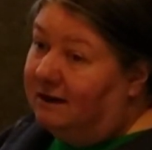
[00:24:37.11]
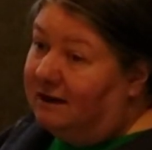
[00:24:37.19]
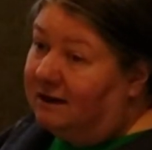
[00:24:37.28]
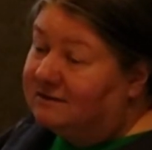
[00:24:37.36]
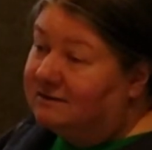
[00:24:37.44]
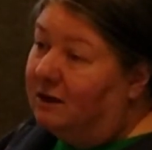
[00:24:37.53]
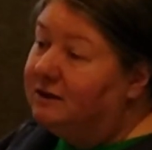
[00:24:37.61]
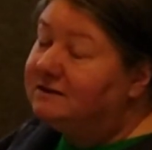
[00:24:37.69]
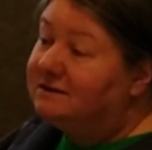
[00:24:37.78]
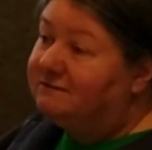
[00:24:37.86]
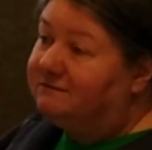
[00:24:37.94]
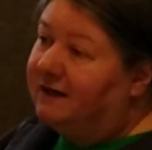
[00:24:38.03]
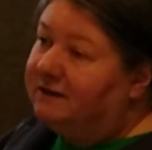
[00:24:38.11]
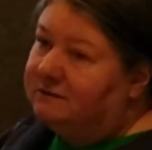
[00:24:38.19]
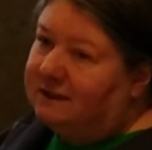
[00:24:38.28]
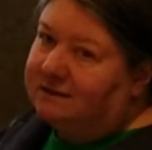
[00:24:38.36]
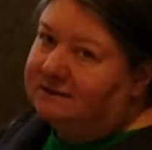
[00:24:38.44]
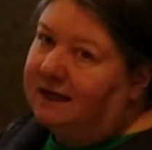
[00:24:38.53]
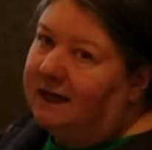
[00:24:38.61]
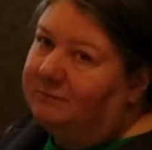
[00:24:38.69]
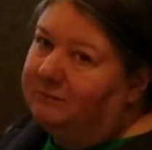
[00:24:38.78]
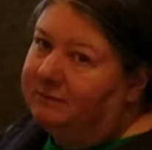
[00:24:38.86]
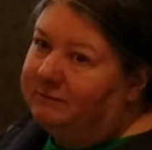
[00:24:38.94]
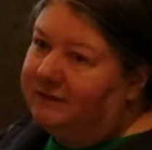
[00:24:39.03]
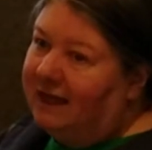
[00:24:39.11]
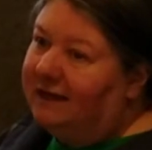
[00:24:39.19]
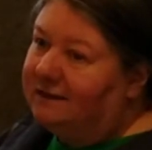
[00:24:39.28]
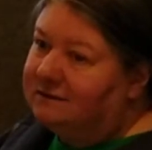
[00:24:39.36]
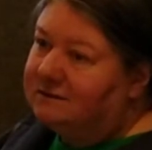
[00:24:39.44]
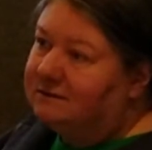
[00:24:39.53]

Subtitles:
as long as it's filed on time. That is,